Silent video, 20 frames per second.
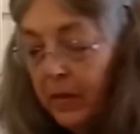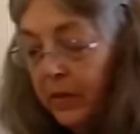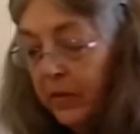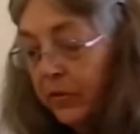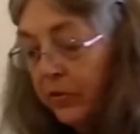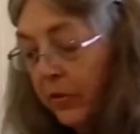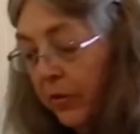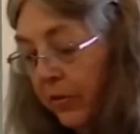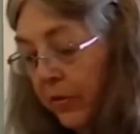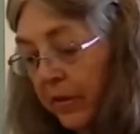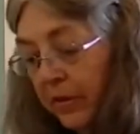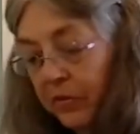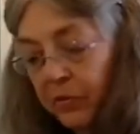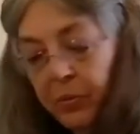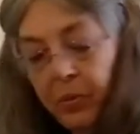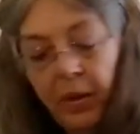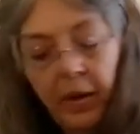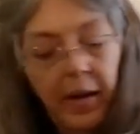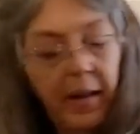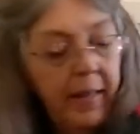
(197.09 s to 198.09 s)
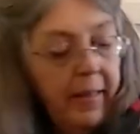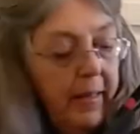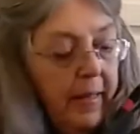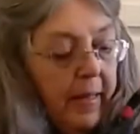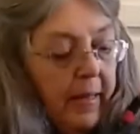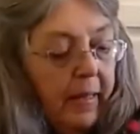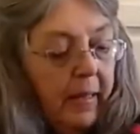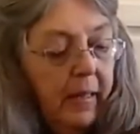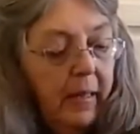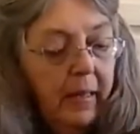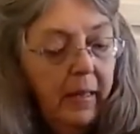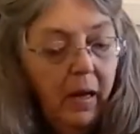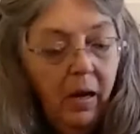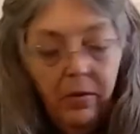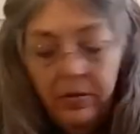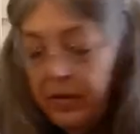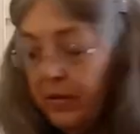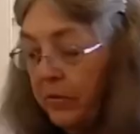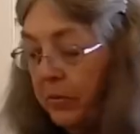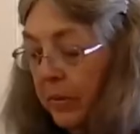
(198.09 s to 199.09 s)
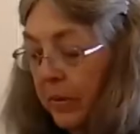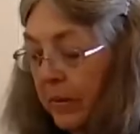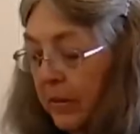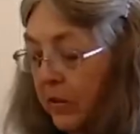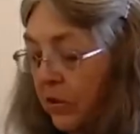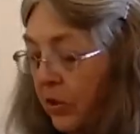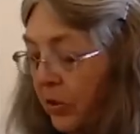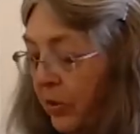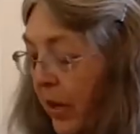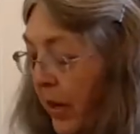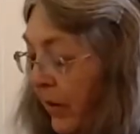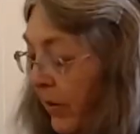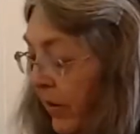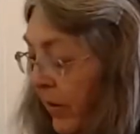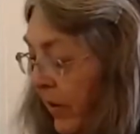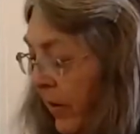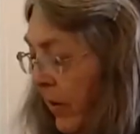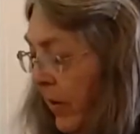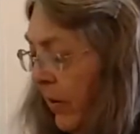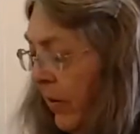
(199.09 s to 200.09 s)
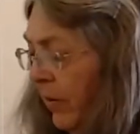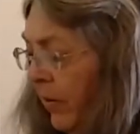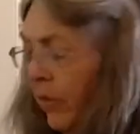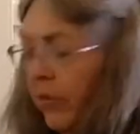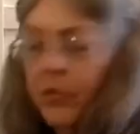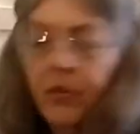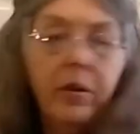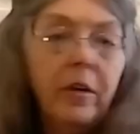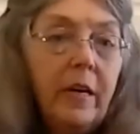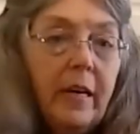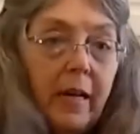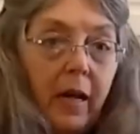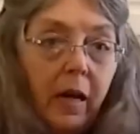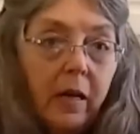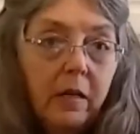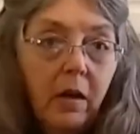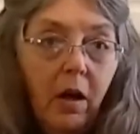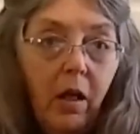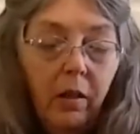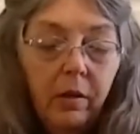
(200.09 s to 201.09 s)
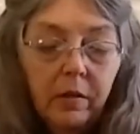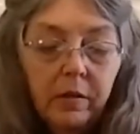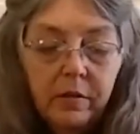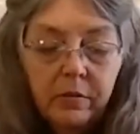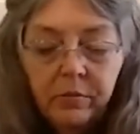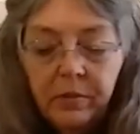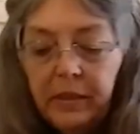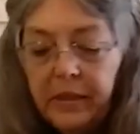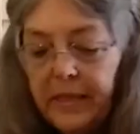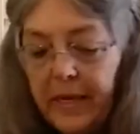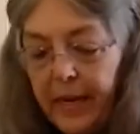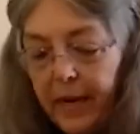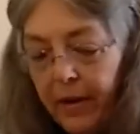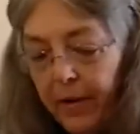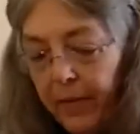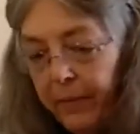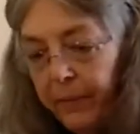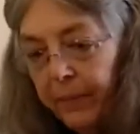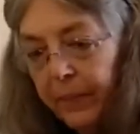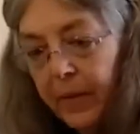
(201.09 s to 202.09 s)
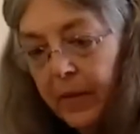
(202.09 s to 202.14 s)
So this one, I think, this one is $239 retail.